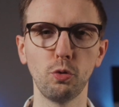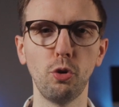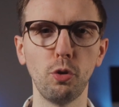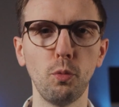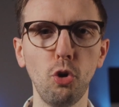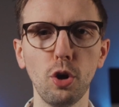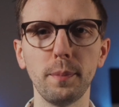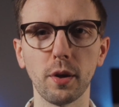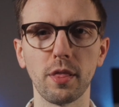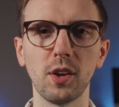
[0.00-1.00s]
to learn more
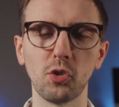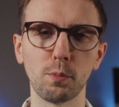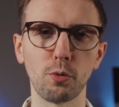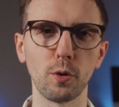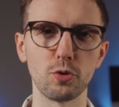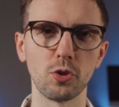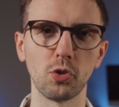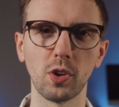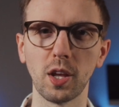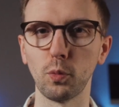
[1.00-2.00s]
about these
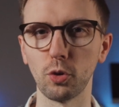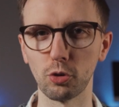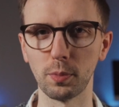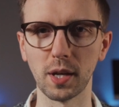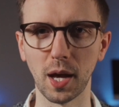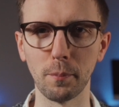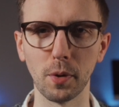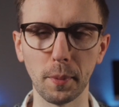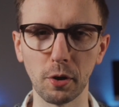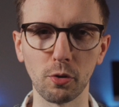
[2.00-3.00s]
approaches and want to become
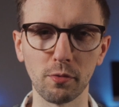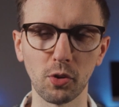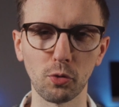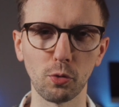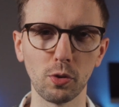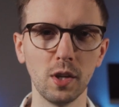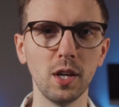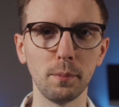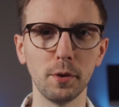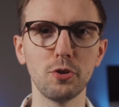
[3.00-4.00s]
a better investor,
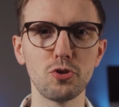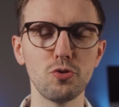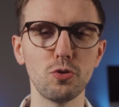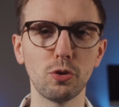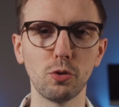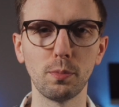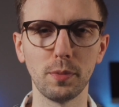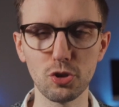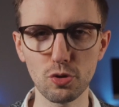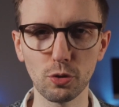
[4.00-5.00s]
be sure to,
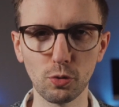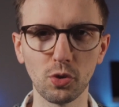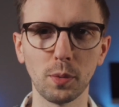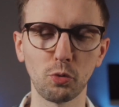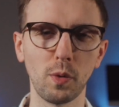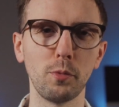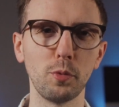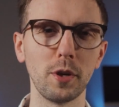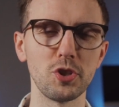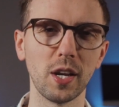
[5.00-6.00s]
be sure to subscribe
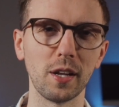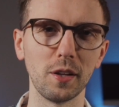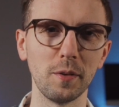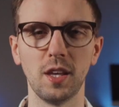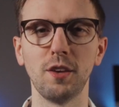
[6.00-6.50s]
to my channel.